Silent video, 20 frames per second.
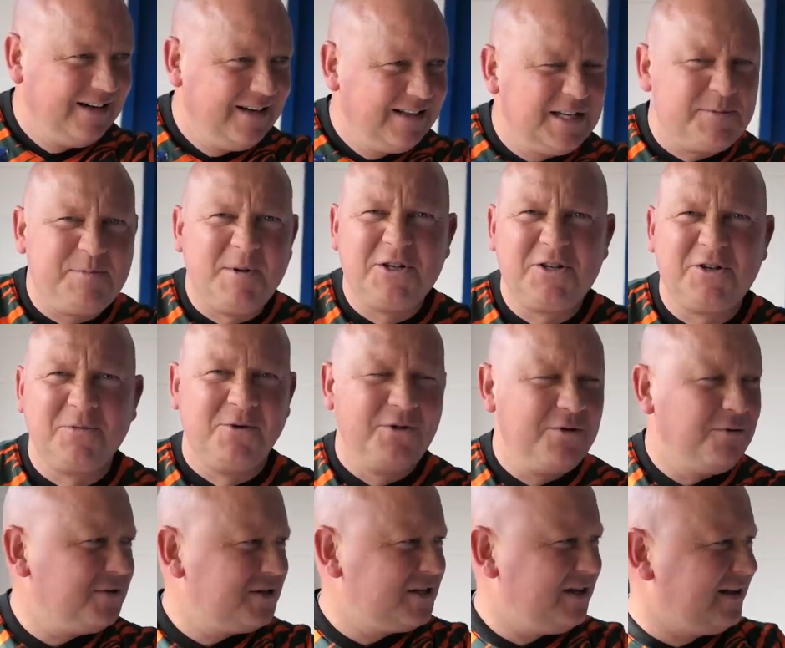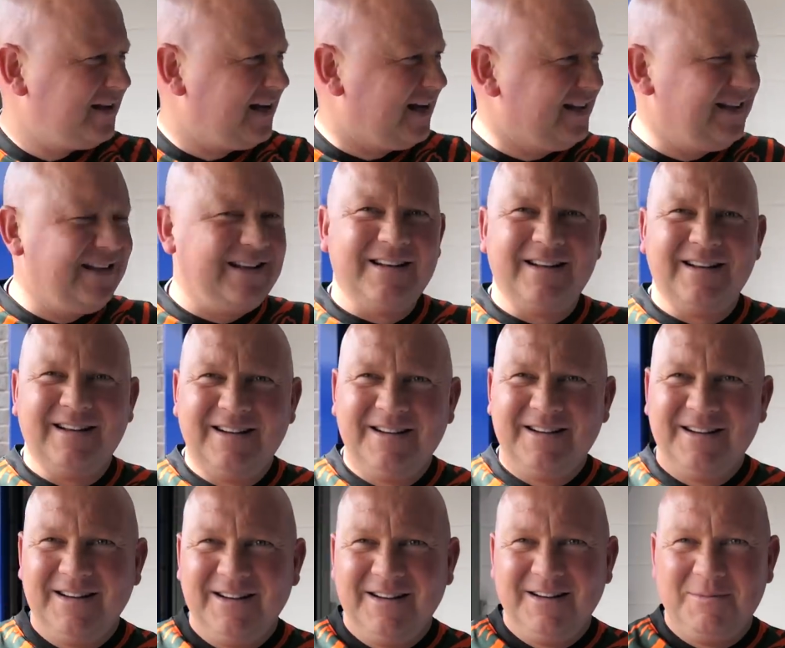There's been some other ones like that, haven't
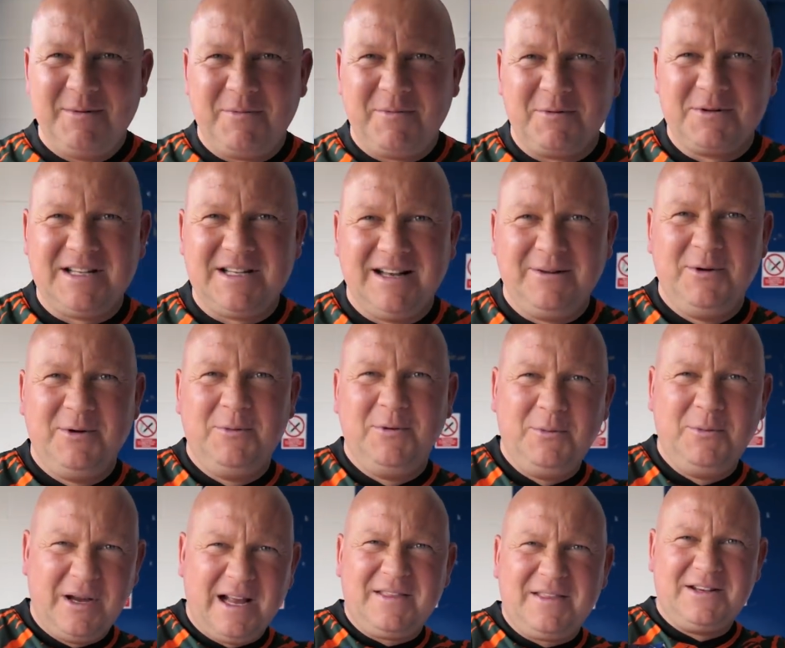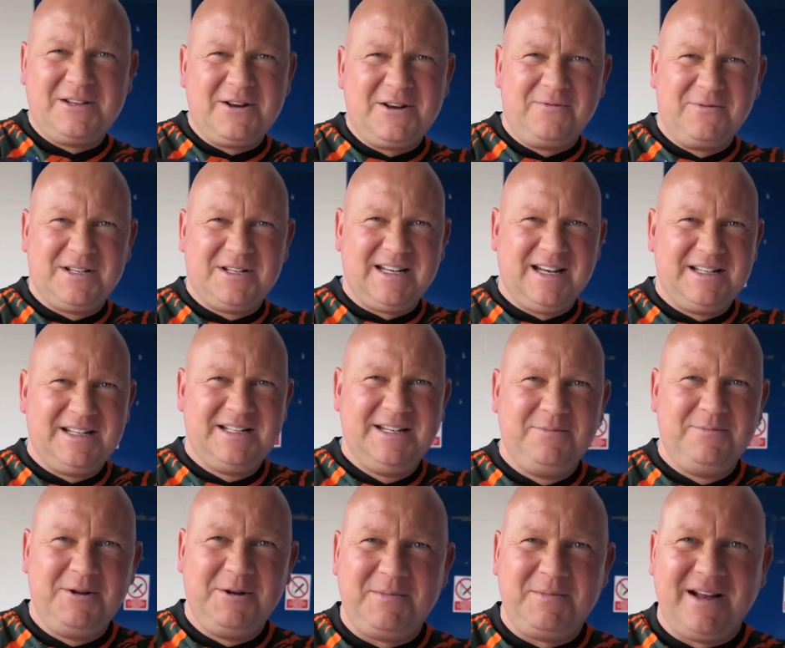there? Remember, I was saying we, we had this conversation,
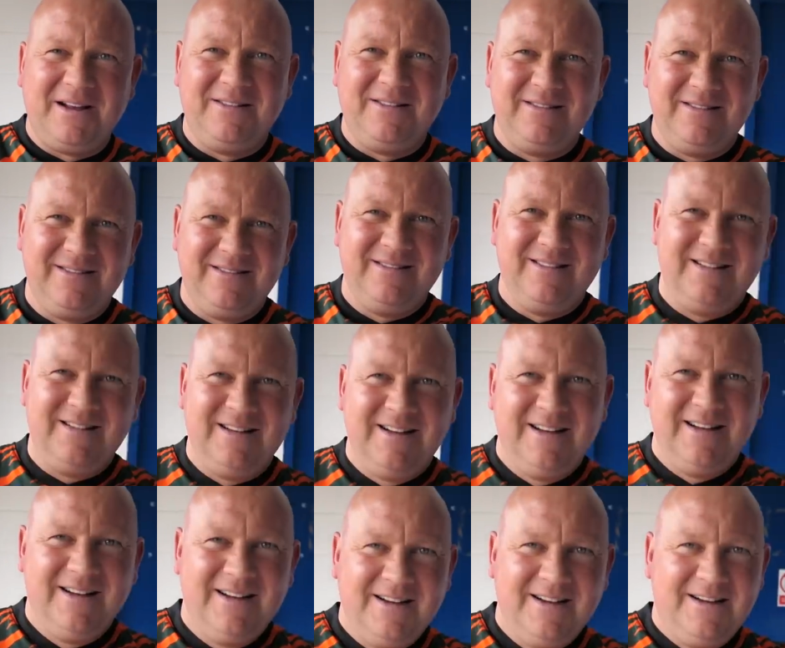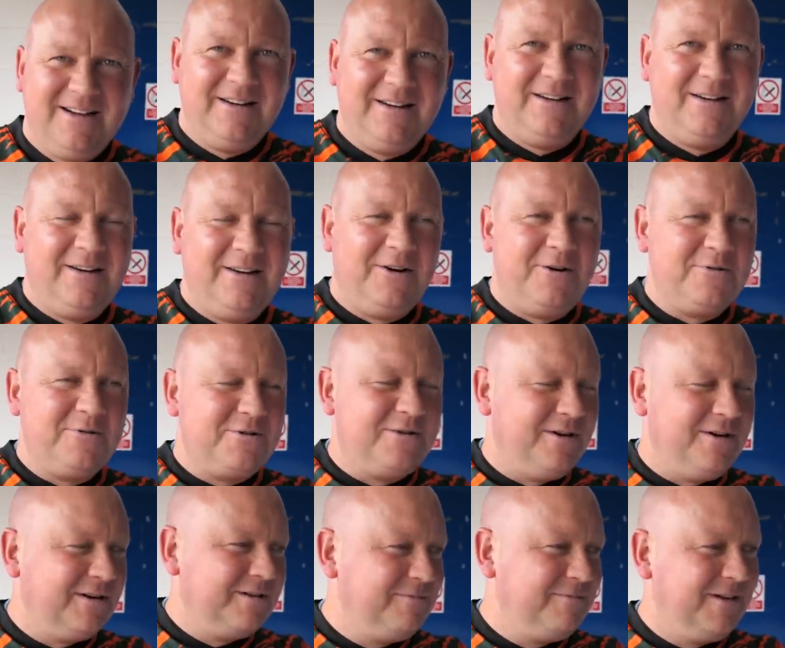didn't we, about blue shirts with stories? Oh
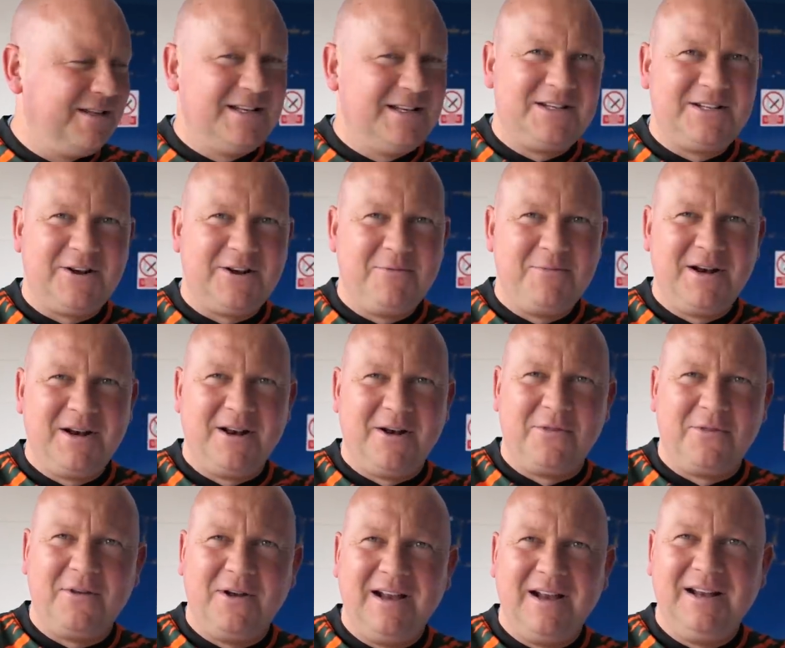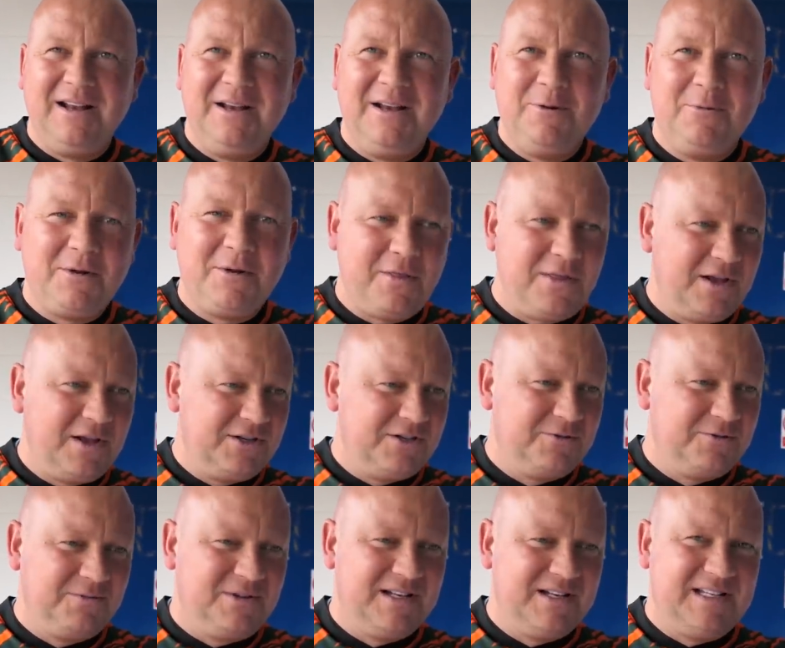God, man, there's so many. I thought you, you wouldn't think
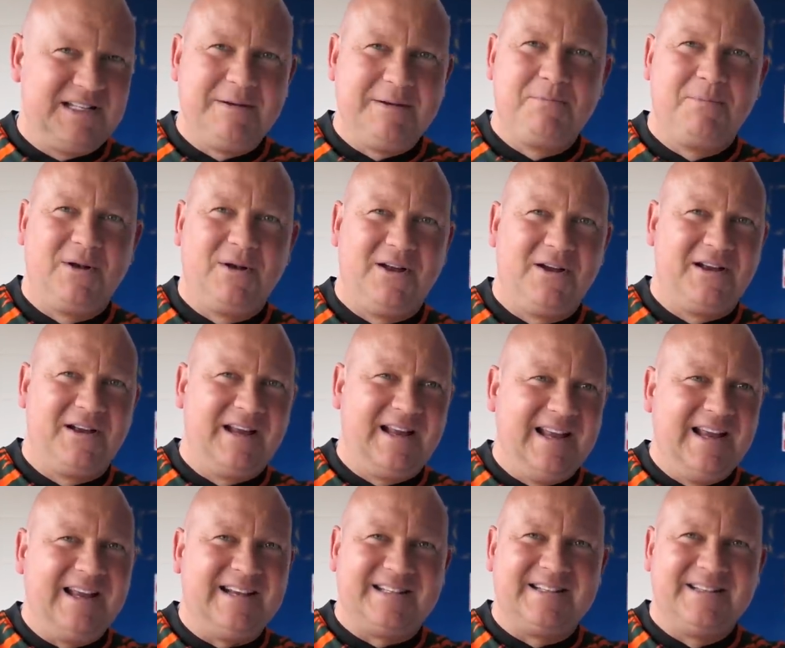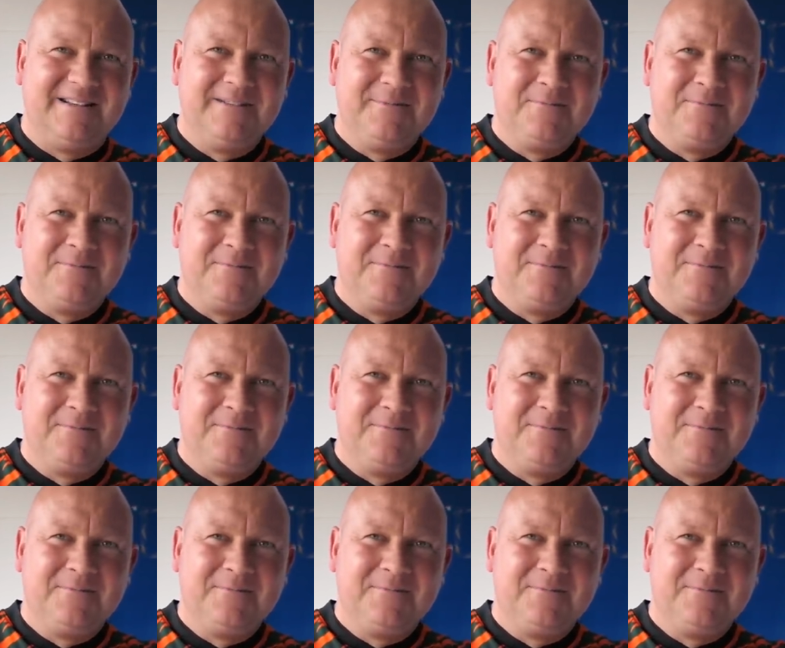something simple like a kit.